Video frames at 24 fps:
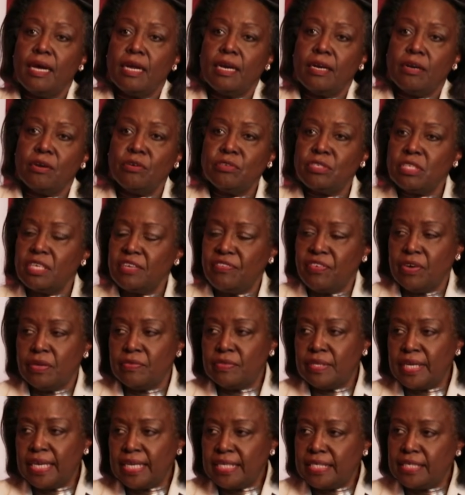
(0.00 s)
Rotary
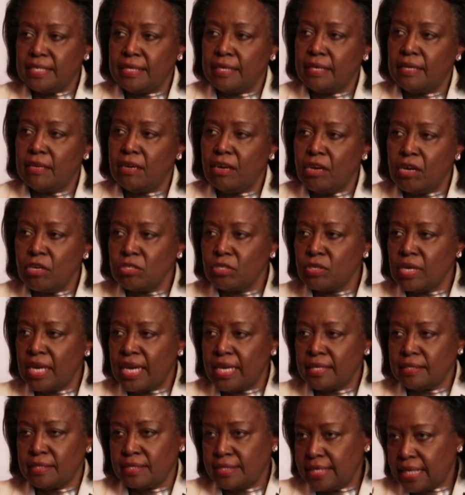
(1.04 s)
Foundation also
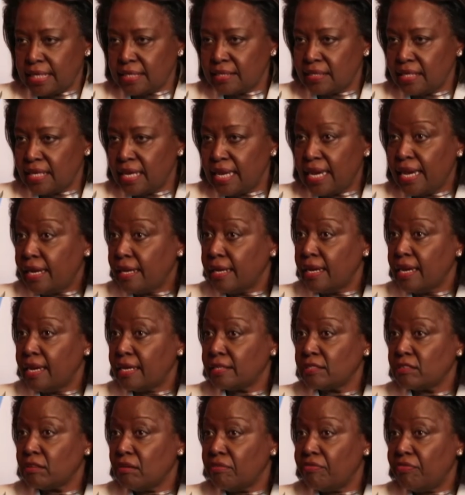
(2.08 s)
has six
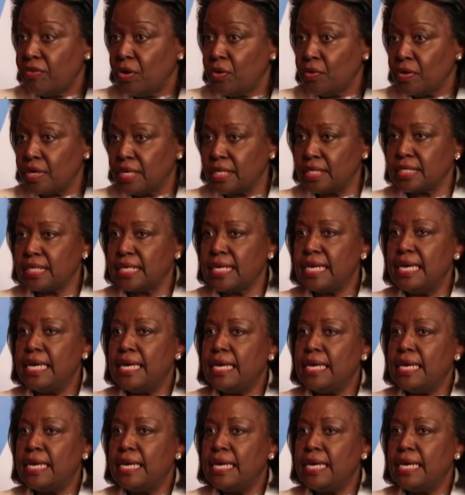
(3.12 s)
areas of focus,